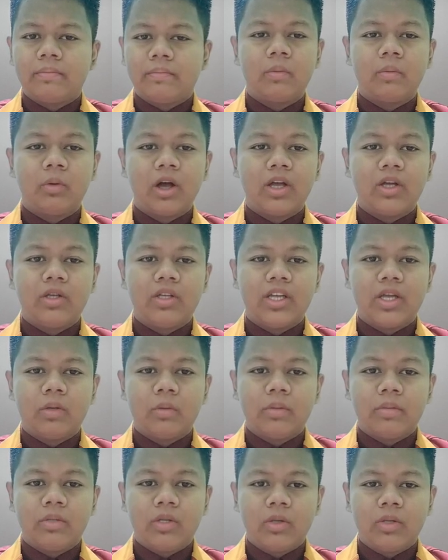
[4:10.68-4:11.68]
Regularly
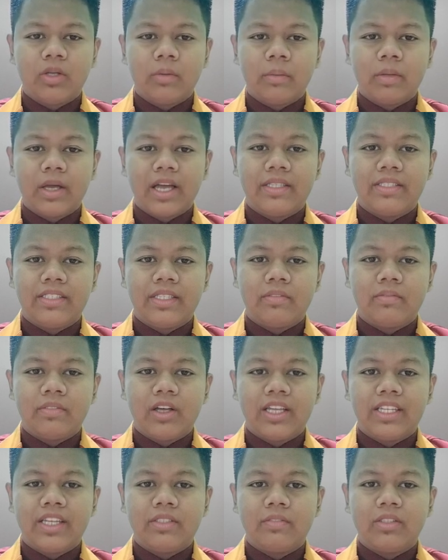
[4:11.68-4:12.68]
review the plan's
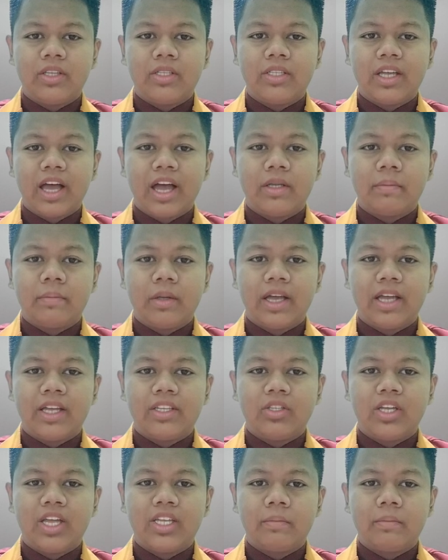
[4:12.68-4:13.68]
effectiveness and make
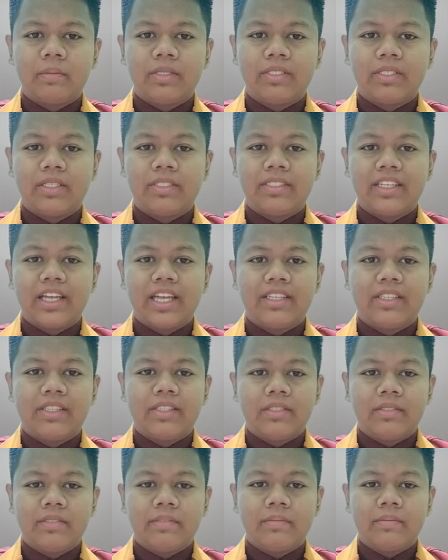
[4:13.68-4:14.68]
adjustments as
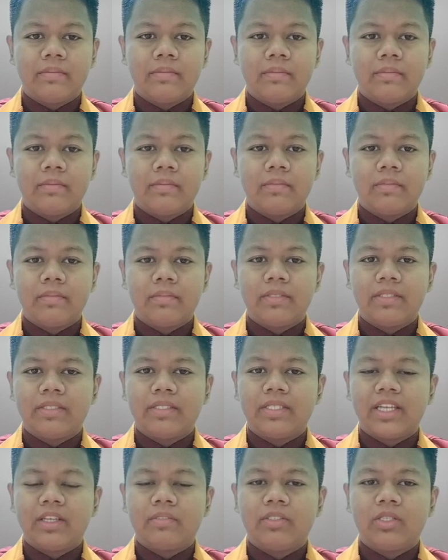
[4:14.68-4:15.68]
needed.
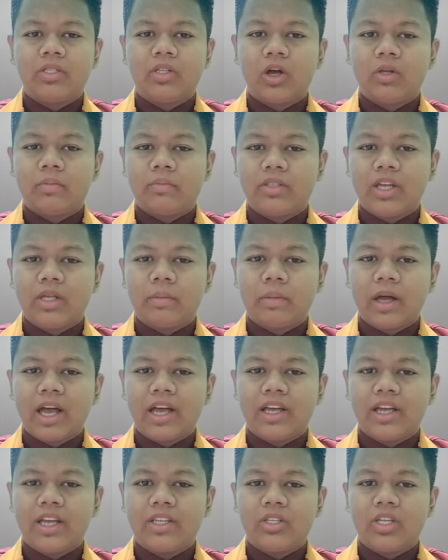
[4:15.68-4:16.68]
7.
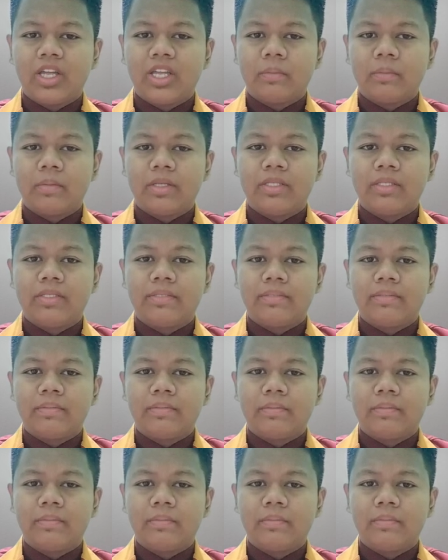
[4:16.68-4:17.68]
Feedback and adjustment.
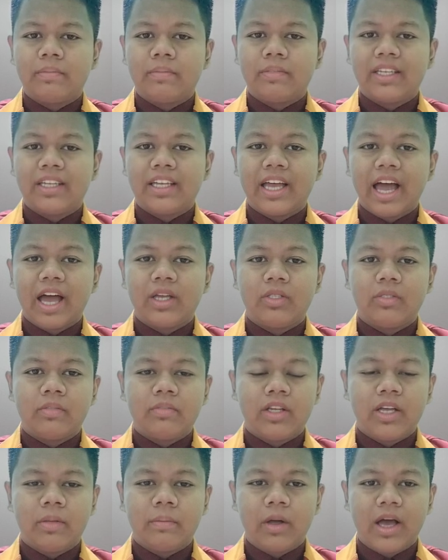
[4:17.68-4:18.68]
Gather
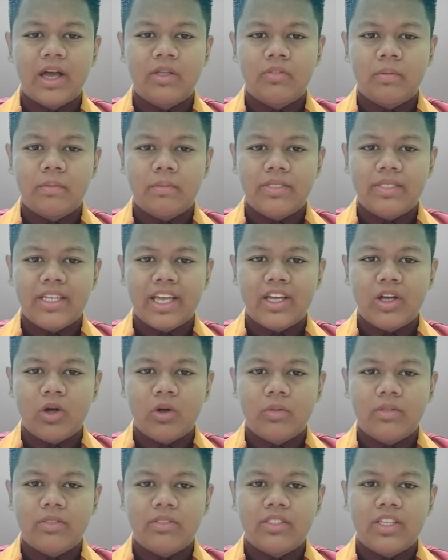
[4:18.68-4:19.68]
feedback from
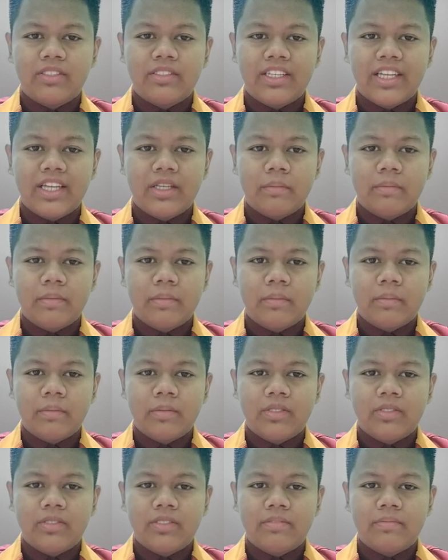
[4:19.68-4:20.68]
stakeholders and team
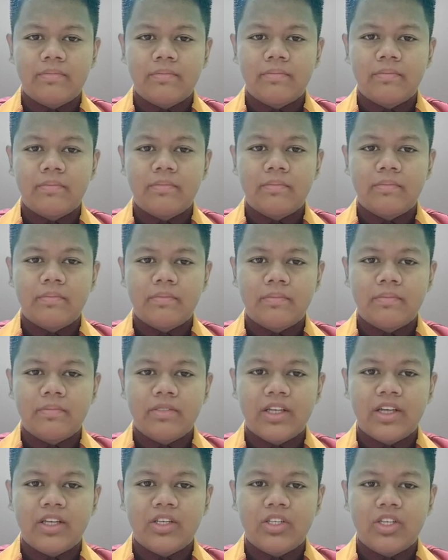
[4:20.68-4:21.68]
members.
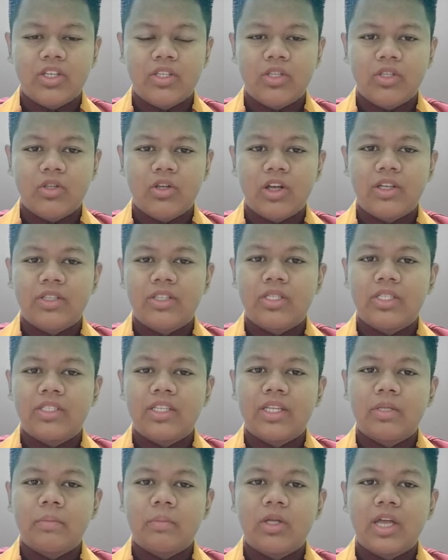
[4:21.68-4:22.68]
Adjust strategies
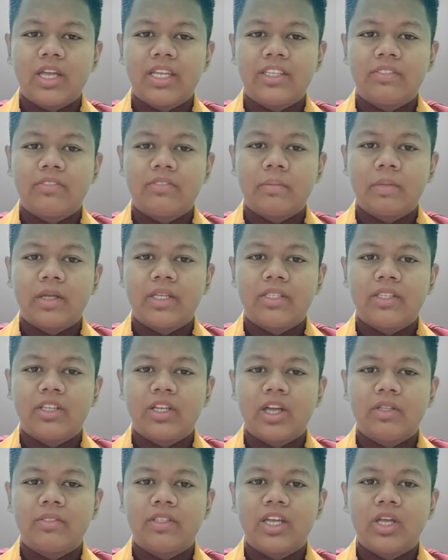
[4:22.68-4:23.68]
and objectives based
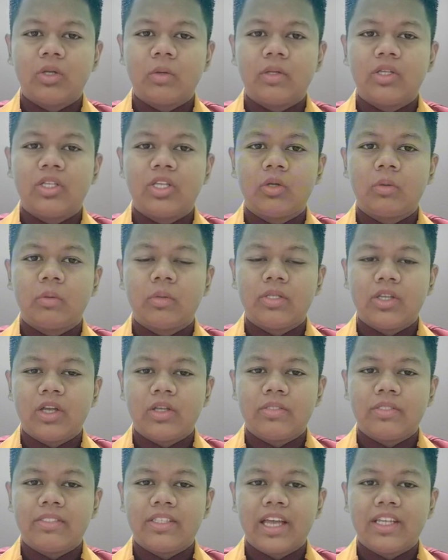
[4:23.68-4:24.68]
on evaluation
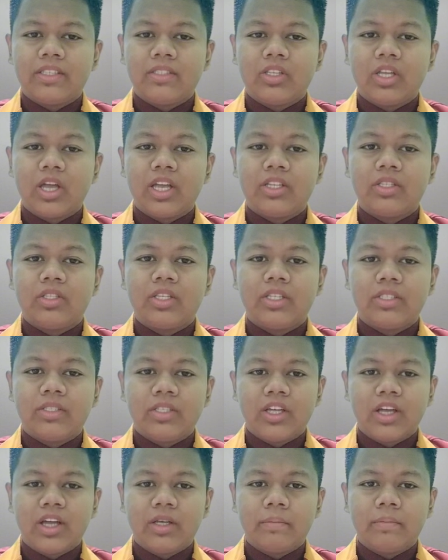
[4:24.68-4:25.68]
results and changing
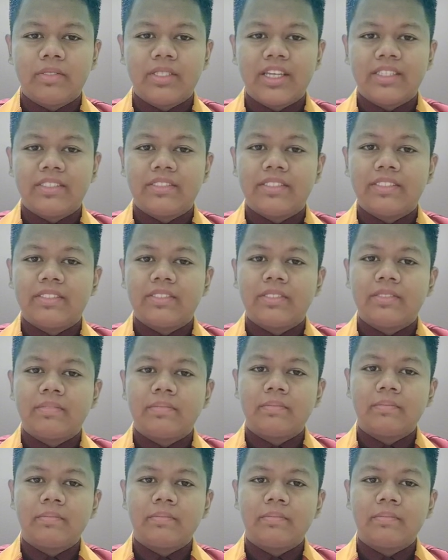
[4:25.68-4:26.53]
circumstances.